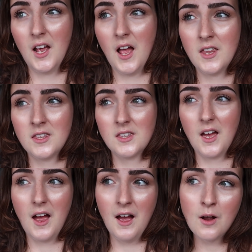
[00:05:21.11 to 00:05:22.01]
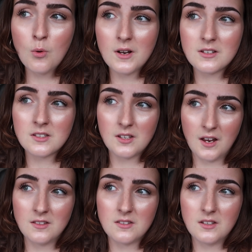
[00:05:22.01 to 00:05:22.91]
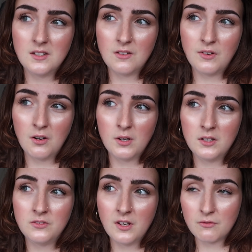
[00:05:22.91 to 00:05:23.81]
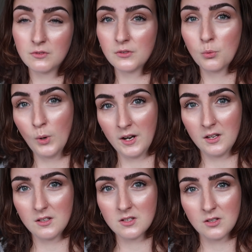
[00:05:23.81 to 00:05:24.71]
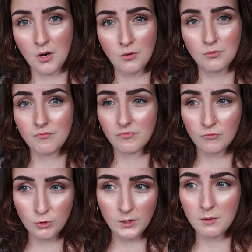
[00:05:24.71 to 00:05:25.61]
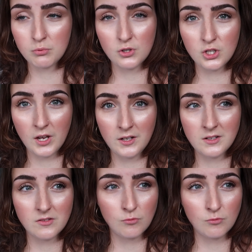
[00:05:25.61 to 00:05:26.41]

an aqua scent in a very different way. So really appreciate it.